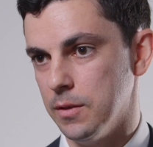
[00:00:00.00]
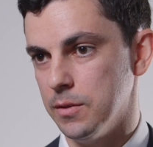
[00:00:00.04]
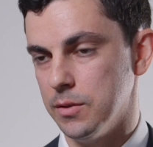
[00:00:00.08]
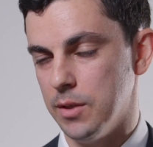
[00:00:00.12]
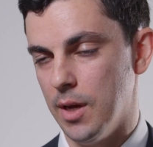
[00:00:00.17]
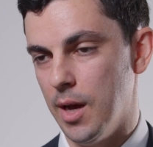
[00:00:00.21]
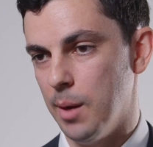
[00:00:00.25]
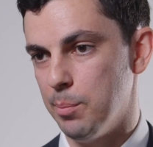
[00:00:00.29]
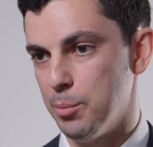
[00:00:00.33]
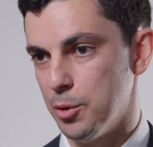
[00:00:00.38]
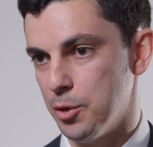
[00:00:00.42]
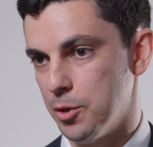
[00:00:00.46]
There's
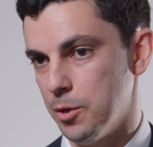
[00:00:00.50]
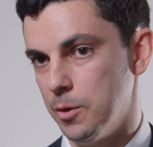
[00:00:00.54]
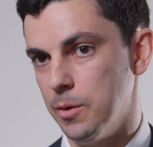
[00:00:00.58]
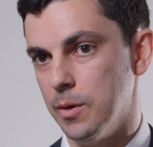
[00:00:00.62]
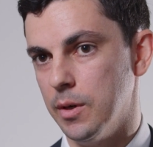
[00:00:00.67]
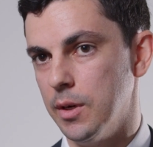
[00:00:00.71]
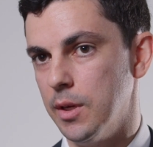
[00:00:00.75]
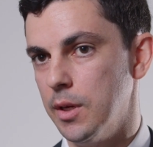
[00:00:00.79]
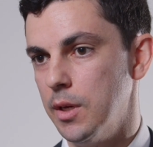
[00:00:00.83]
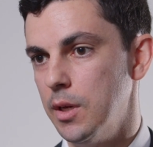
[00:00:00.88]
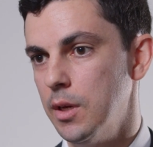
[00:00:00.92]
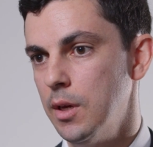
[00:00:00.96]

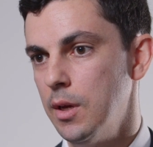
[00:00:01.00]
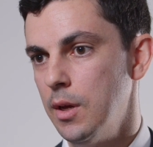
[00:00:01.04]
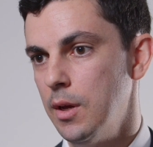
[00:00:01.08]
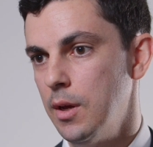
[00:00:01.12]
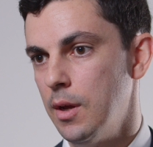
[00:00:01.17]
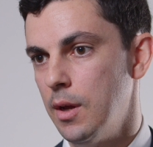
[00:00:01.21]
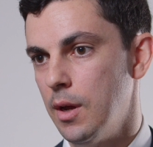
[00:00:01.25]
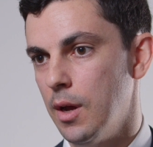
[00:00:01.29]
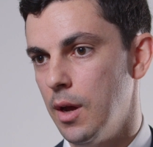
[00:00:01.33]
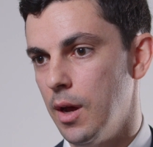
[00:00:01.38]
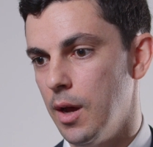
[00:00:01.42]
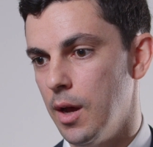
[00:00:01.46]
opportunity
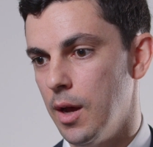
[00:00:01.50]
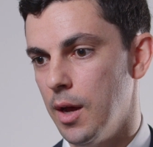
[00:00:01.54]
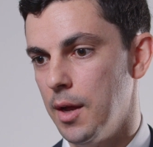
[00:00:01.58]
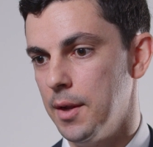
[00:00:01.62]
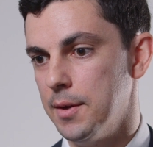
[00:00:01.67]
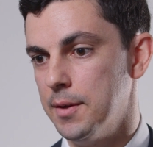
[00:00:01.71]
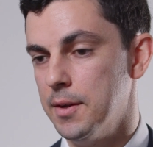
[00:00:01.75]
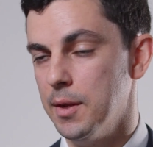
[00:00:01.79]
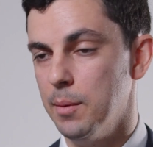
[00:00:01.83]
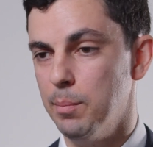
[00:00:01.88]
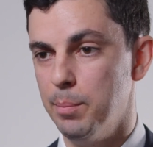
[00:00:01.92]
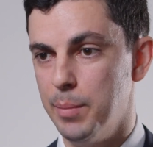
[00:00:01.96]
uh,
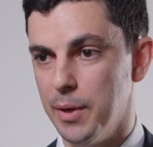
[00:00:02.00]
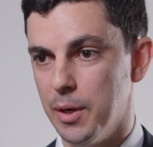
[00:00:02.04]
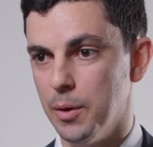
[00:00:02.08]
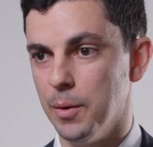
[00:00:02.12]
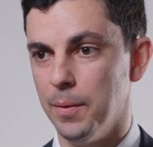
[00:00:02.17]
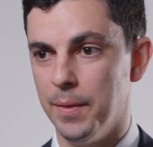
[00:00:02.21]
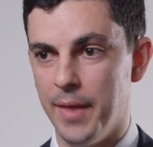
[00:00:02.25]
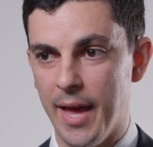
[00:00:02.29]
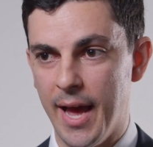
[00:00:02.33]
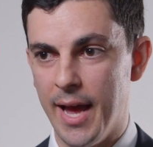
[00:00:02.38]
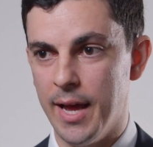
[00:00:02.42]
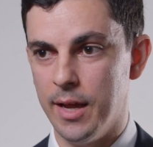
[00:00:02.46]
to
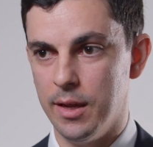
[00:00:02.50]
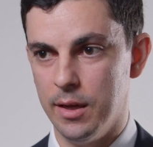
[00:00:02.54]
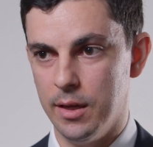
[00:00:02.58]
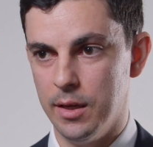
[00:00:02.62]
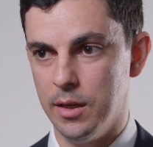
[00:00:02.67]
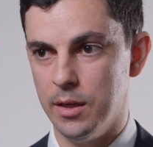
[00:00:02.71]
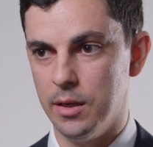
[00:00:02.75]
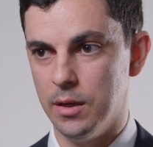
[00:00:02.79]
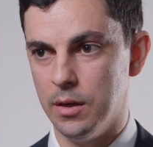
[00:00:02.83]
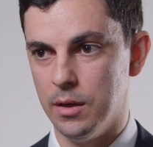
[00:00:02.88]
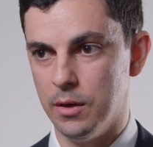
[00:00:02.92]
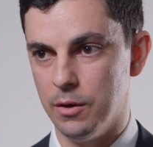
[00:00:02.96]
build that
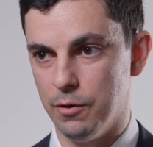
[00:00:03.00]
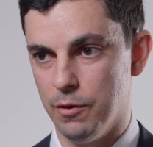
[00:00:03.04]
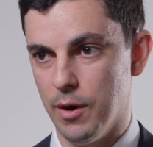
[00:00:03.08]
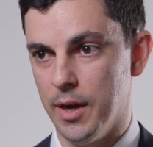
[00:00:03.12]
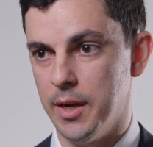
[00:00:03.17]
in